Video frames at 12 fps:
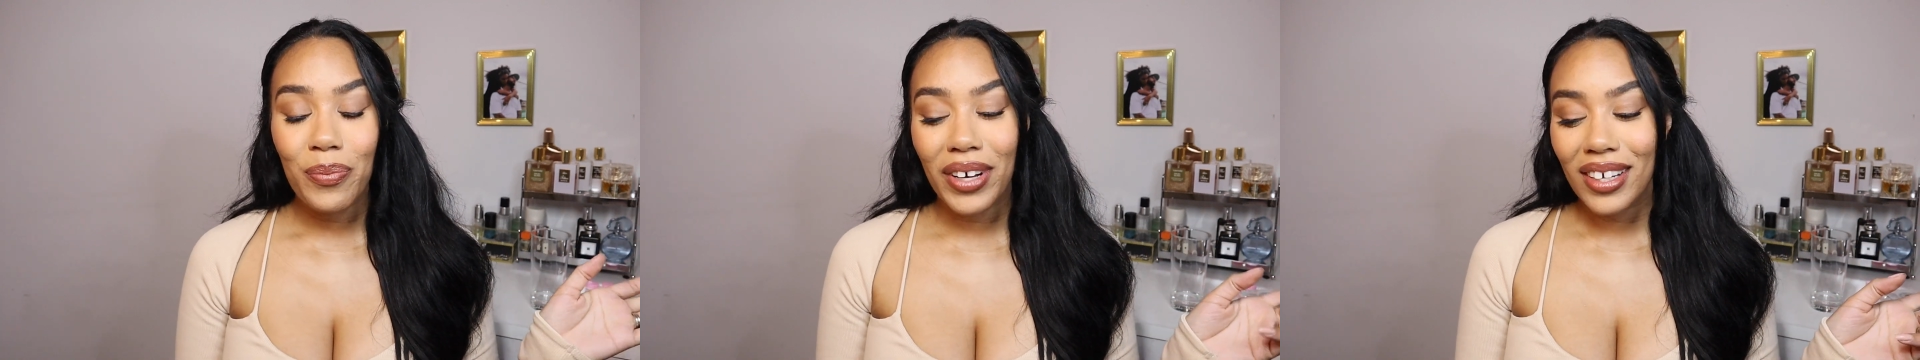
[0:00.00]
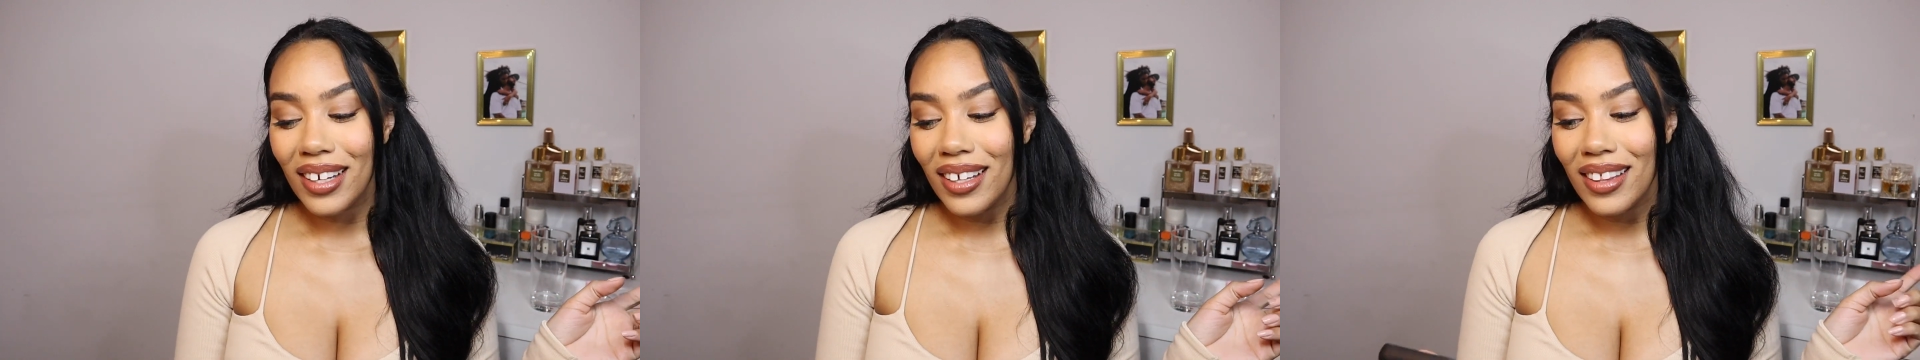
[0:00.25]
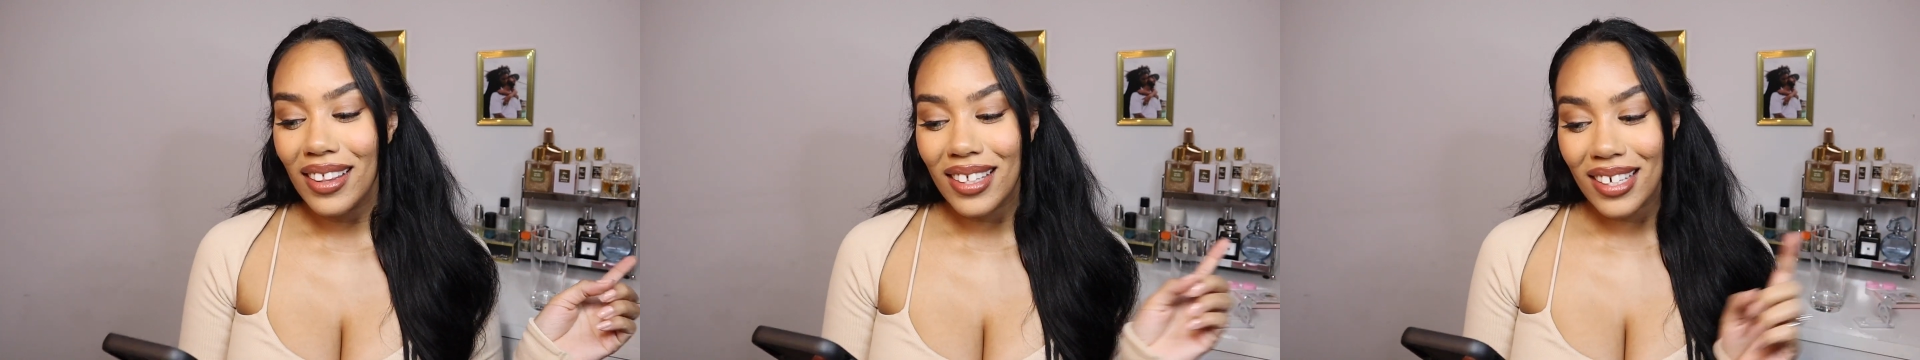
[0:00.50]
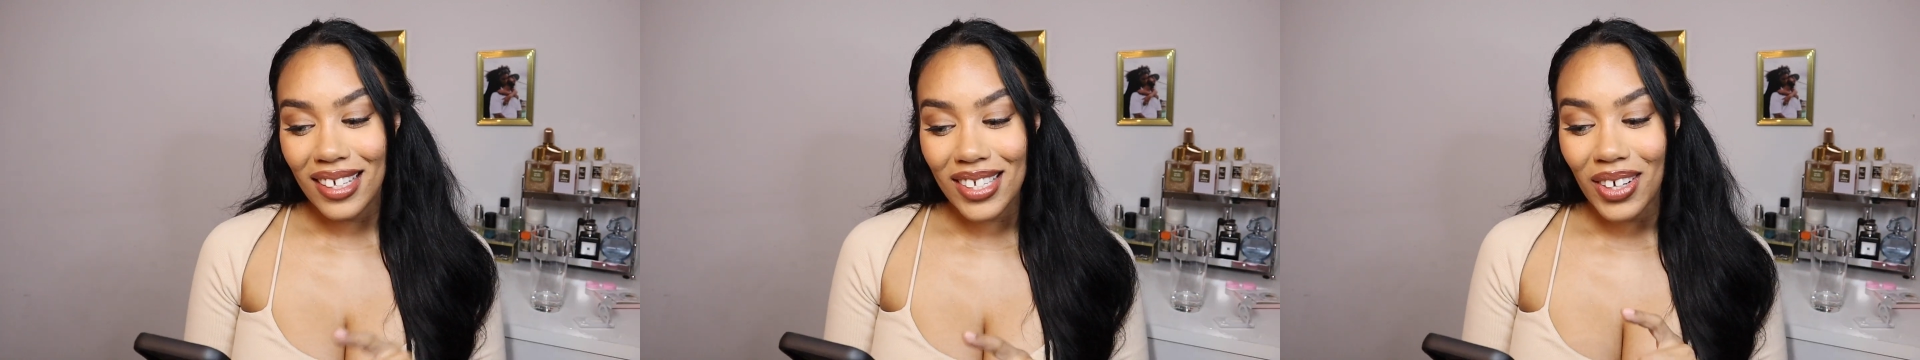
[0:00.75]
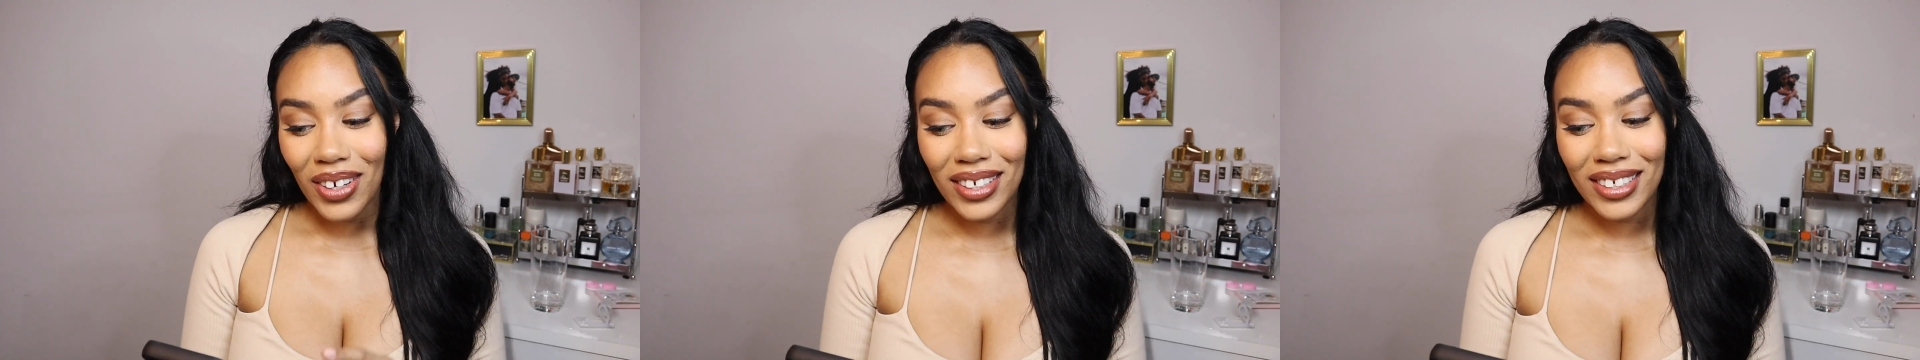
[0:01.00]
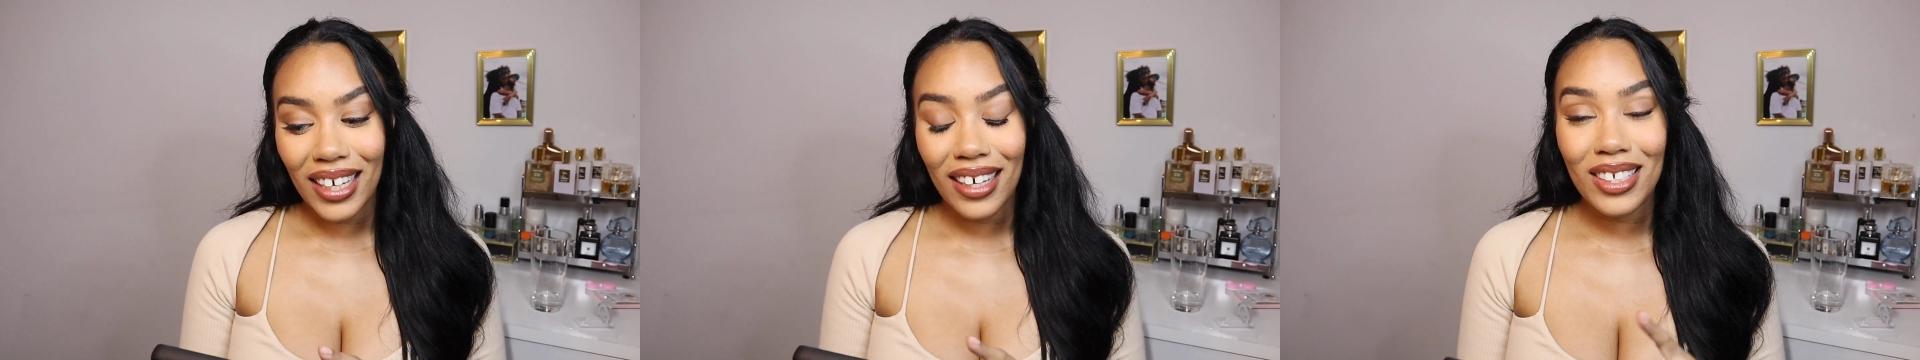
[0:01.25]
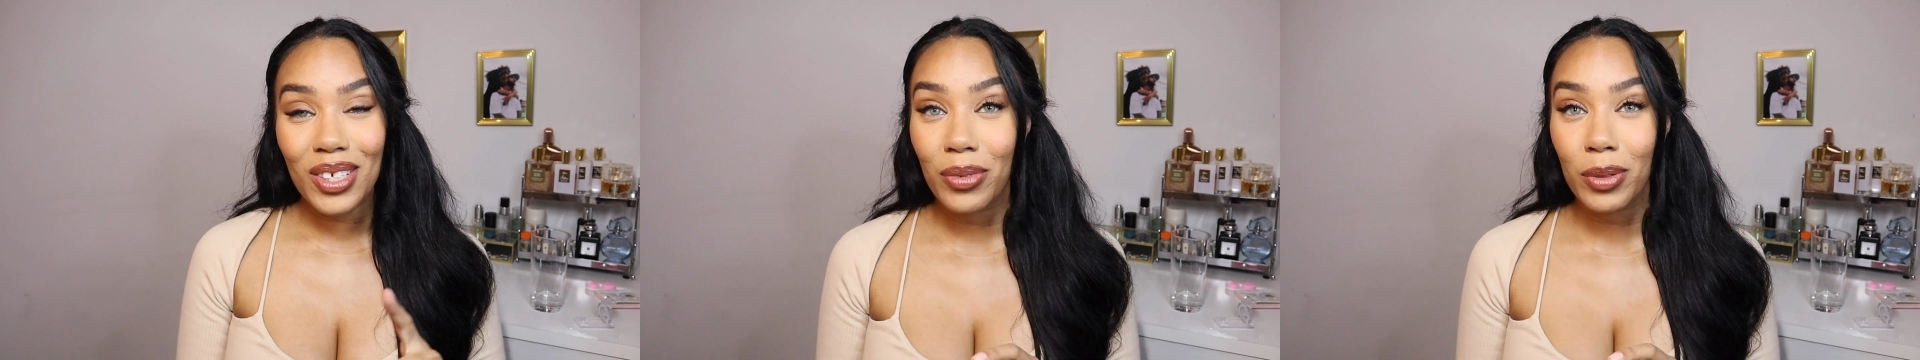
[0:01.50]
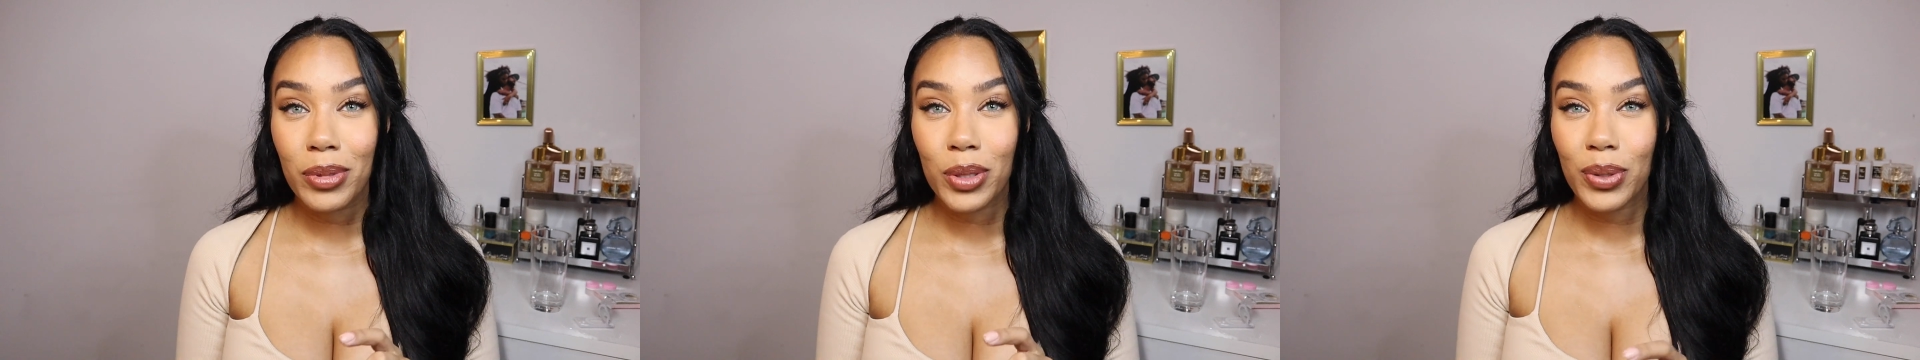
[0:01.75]
but these contacts
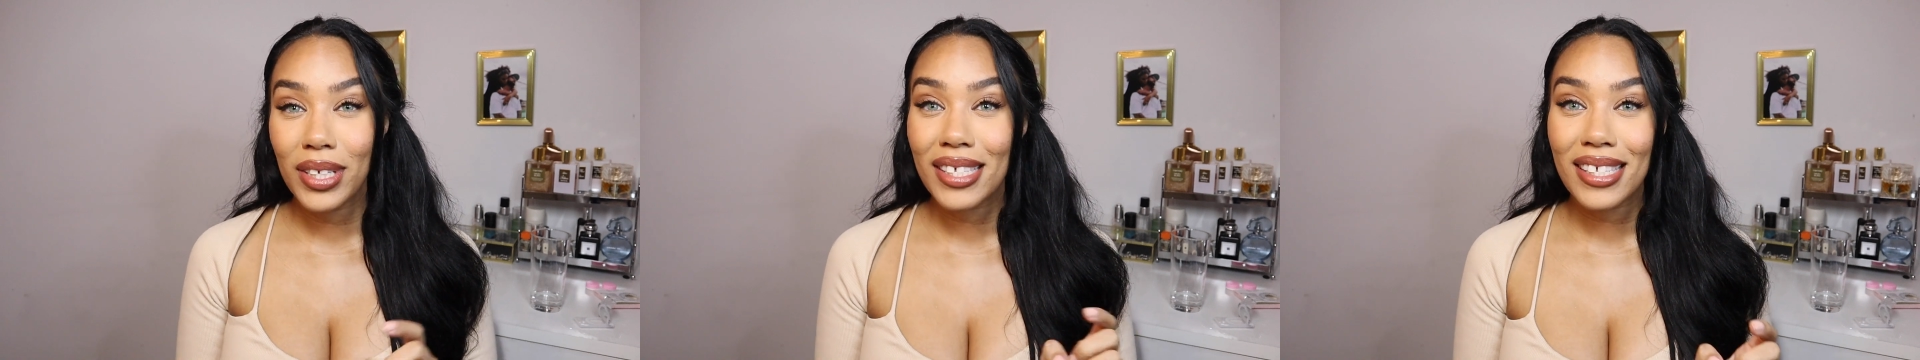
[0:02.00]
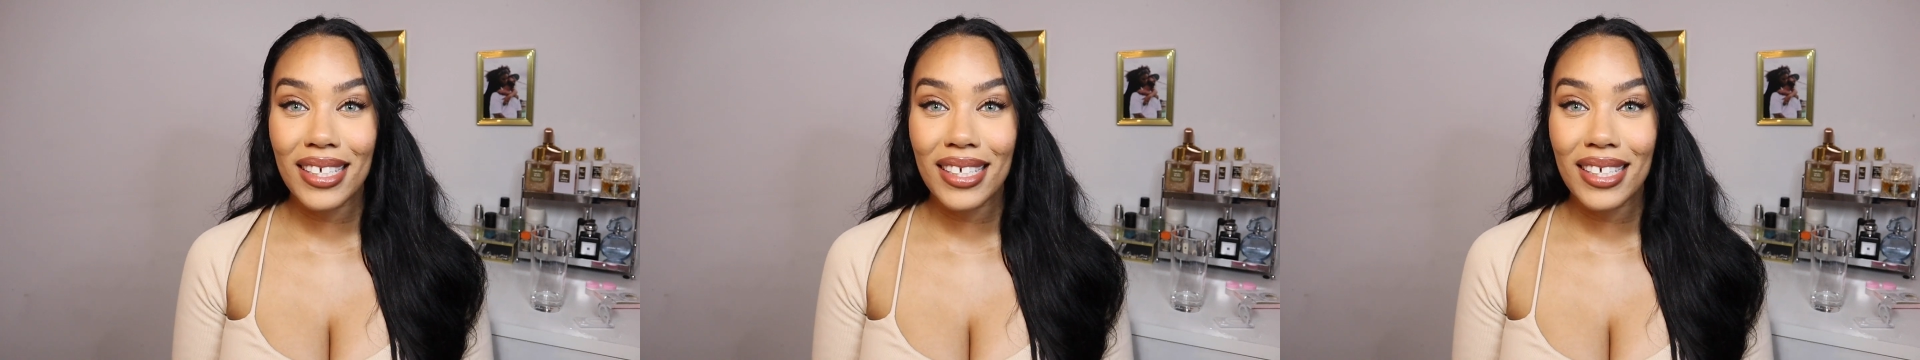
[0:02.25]
were between